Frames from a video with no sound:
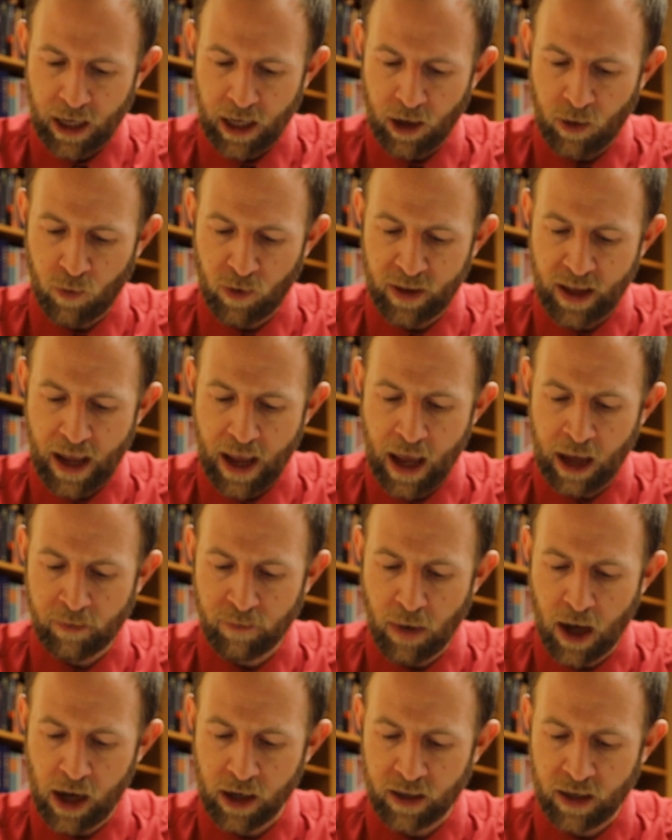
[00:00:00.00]
And when they had
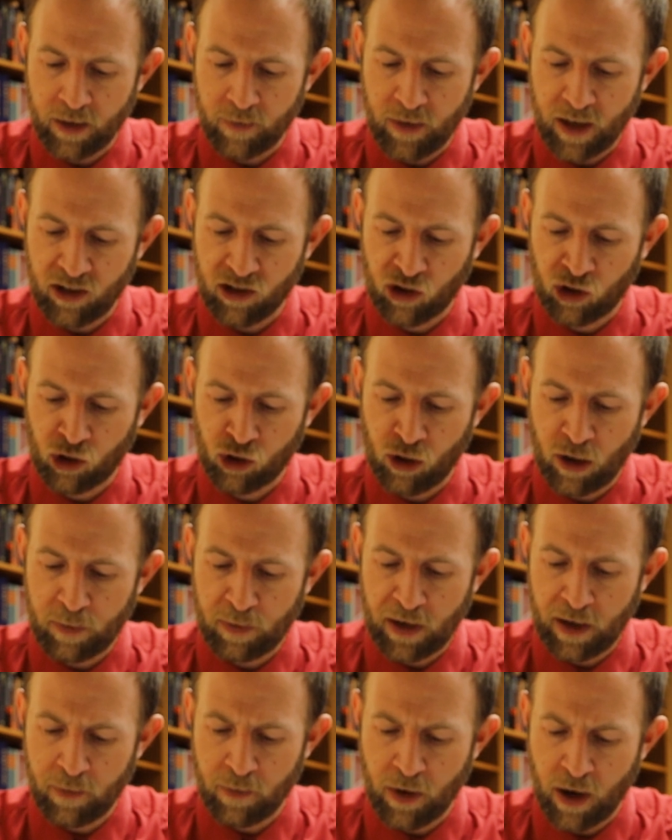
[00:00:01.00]
mocked him, they
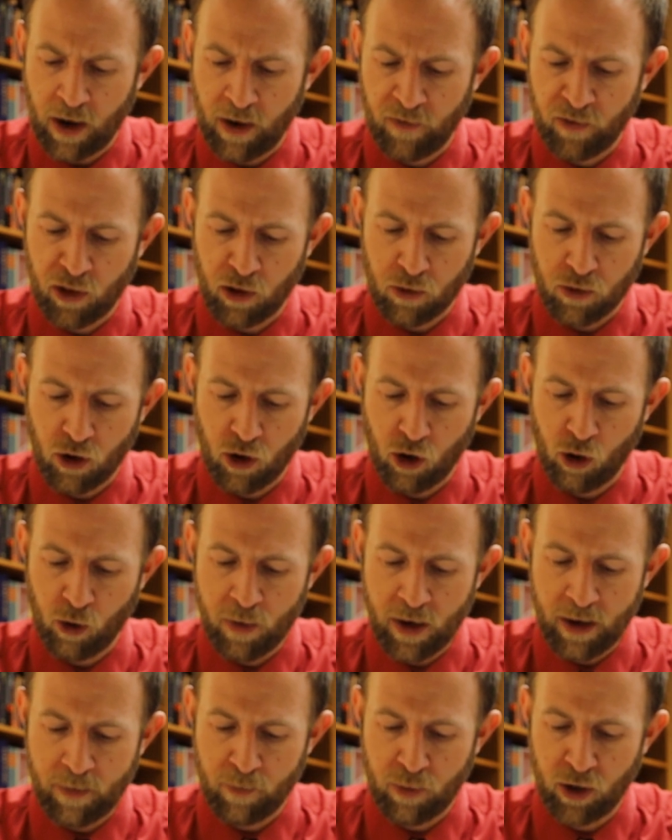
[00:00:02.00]
stripped him of the
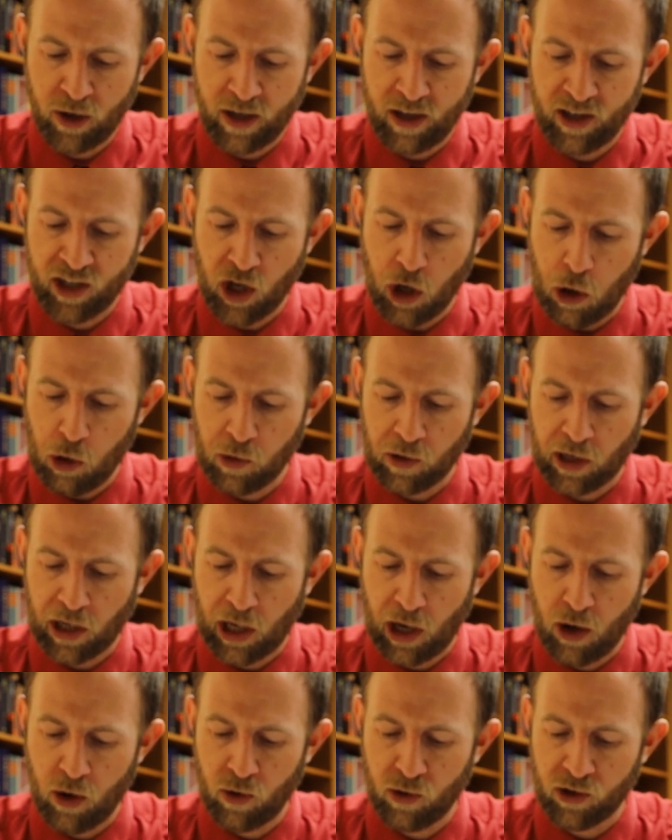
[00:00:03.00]
robe and put his own
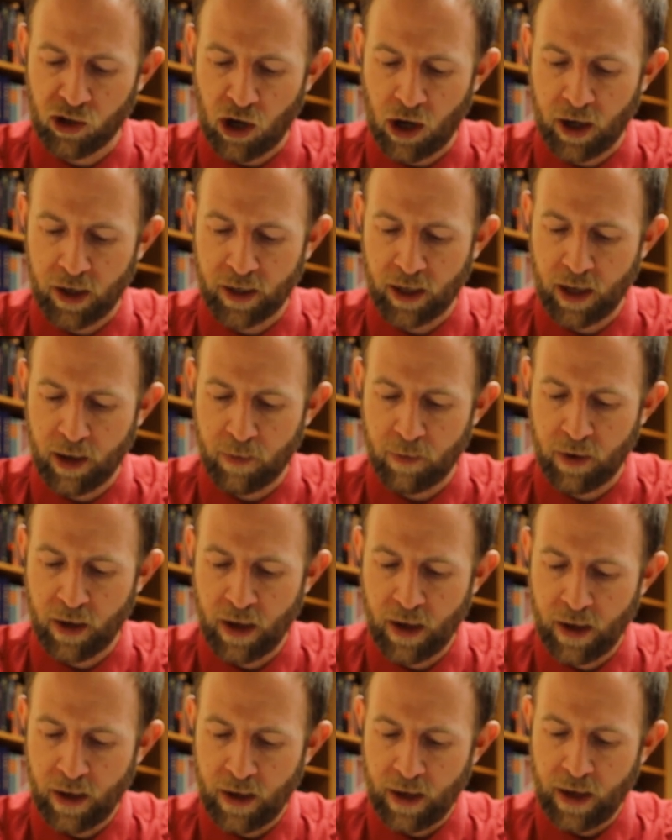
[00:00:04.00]
clothes on him
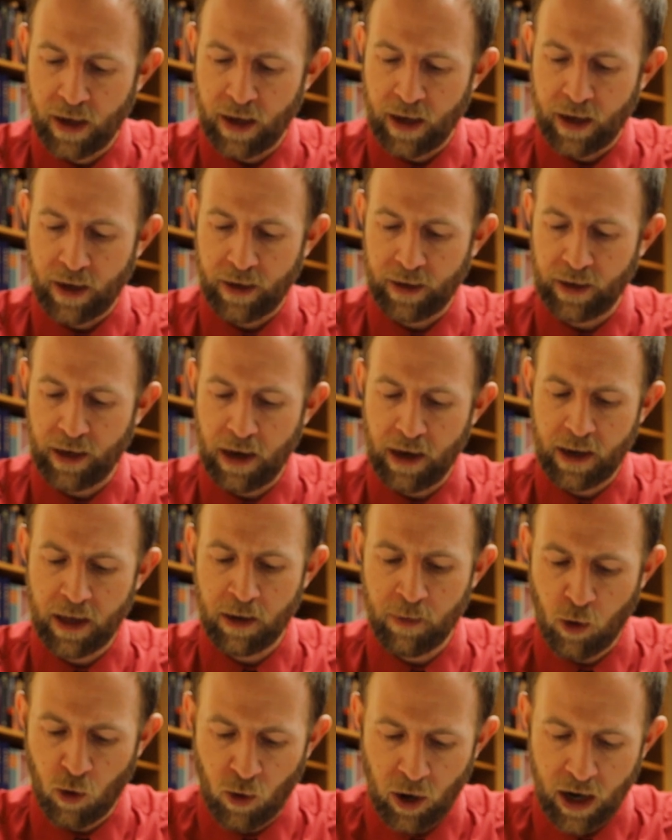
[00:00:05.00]
and led
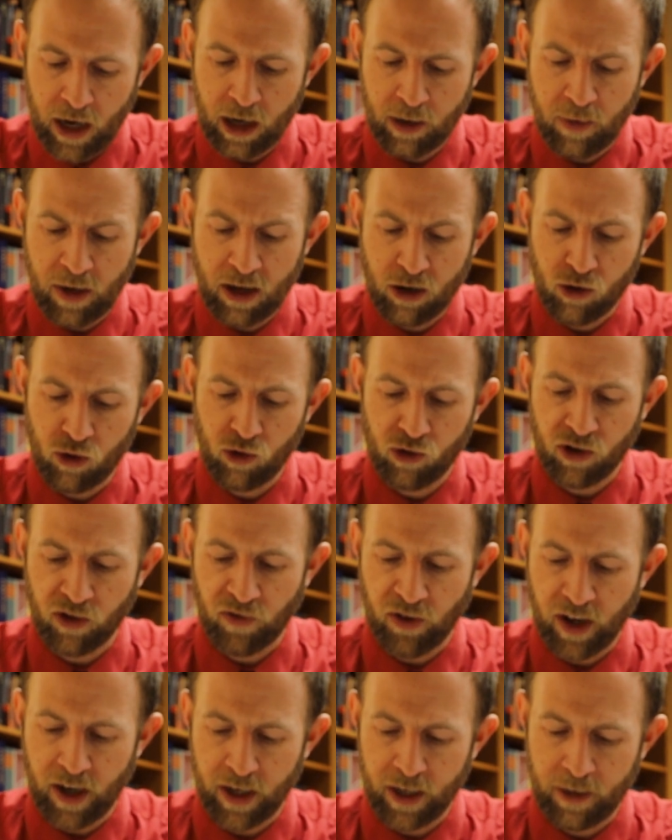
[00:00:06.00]
him away to be
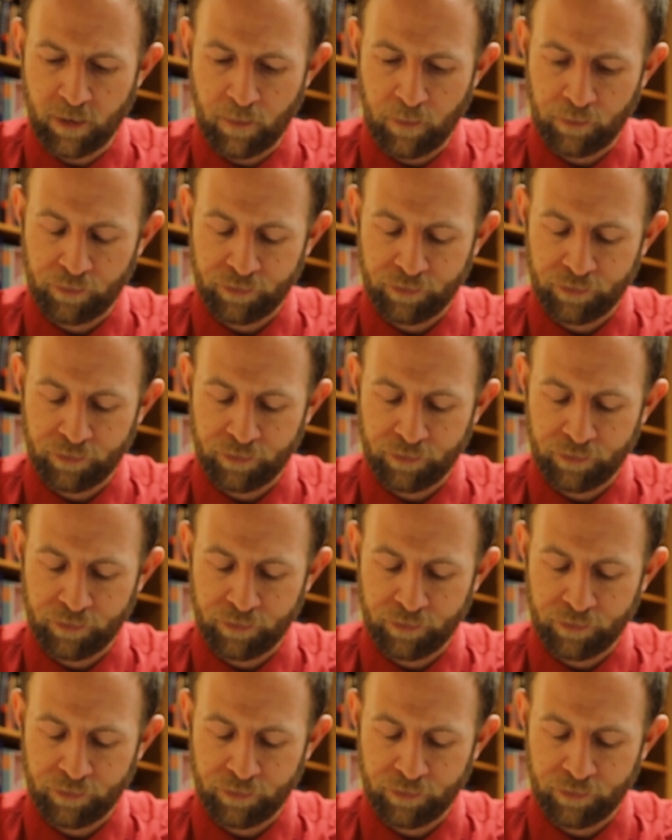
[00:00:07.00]
crucified.